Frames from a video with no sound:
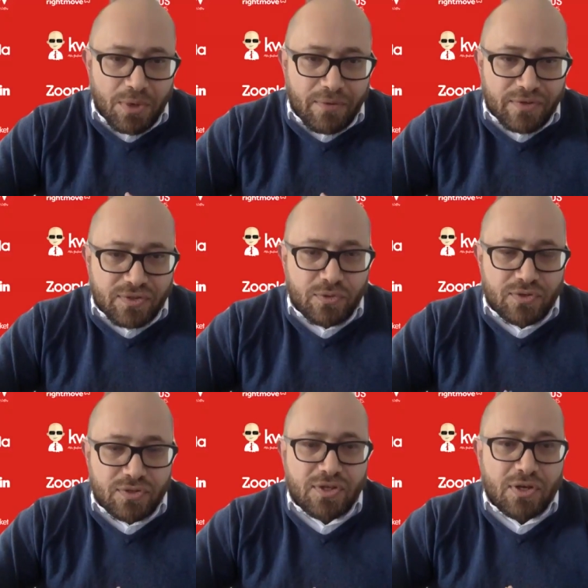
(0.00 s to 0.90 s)
suits the
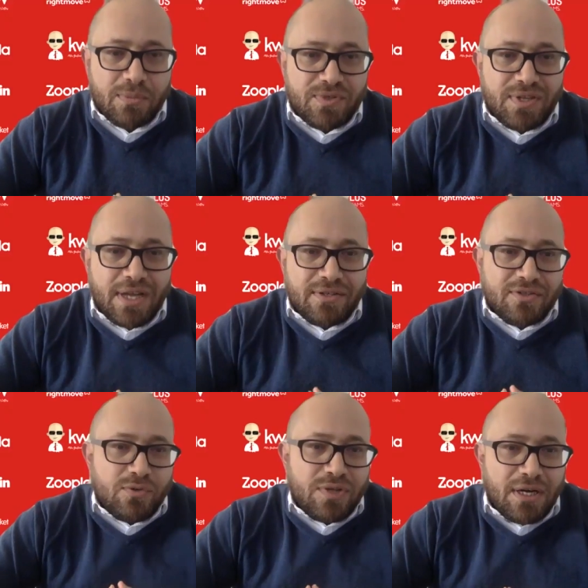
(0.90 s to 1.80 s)
circumstance,
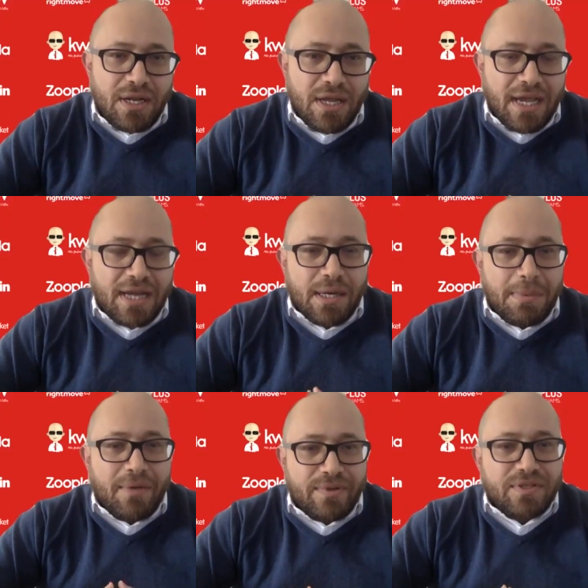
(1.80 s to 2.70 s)
you then end up
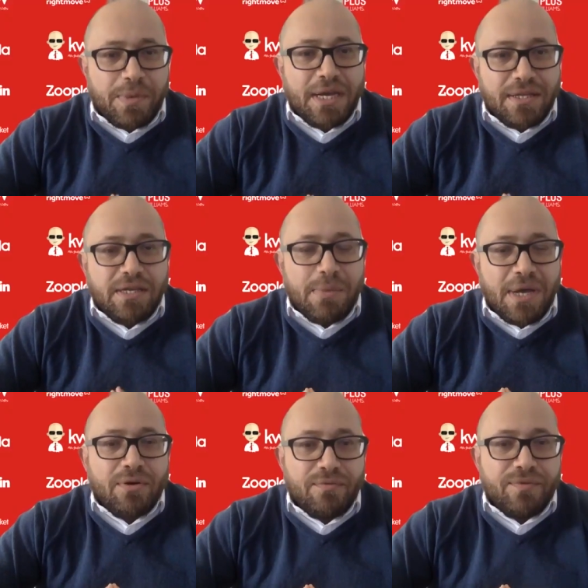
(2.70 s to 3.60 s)
having to pay the
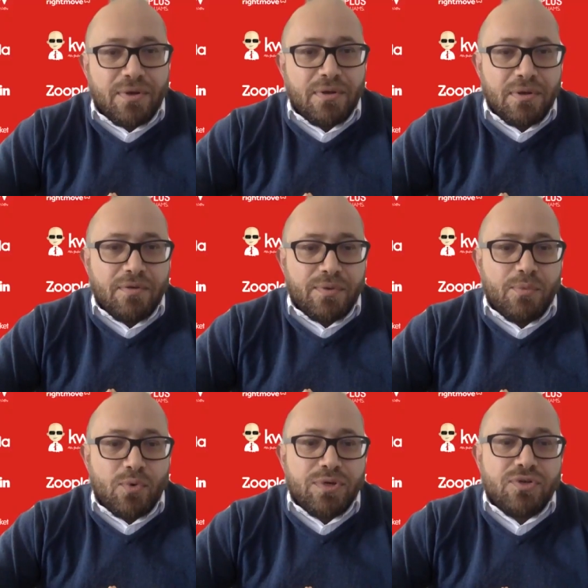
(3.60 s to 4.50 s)
amount of the
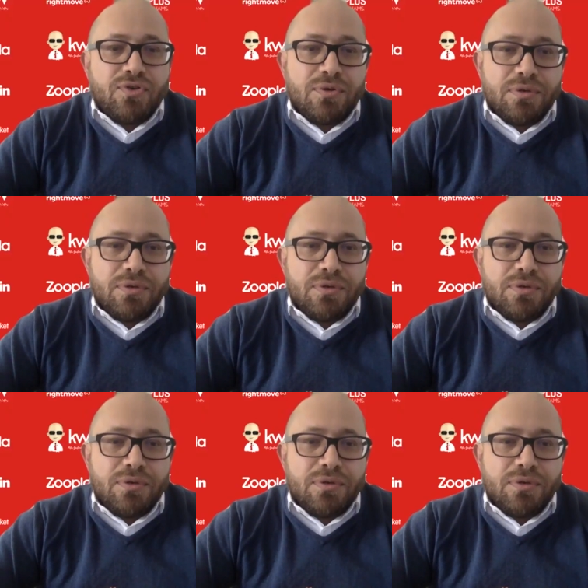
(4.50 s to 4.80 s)
mortgage.